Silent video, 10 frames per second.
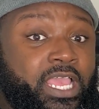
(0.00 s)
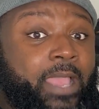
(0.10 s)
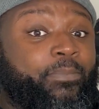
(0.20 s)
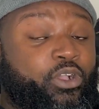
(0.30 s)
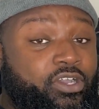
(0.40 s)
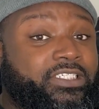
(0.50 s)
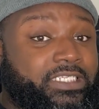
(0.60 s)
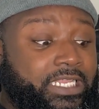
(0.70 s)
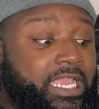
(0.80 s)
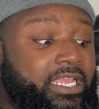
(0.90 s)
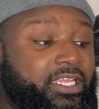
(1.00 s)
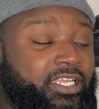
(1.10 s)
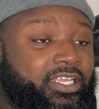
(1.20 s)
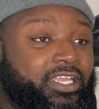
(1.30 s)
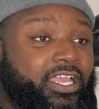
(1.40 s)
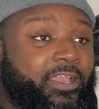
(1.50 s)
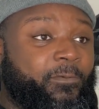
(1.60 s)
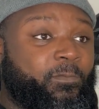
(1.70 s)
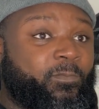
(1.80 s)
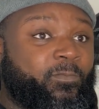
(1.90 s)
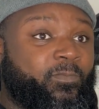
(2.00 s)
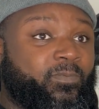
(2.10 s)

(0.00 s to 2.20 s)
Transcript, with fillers: and because of that, um,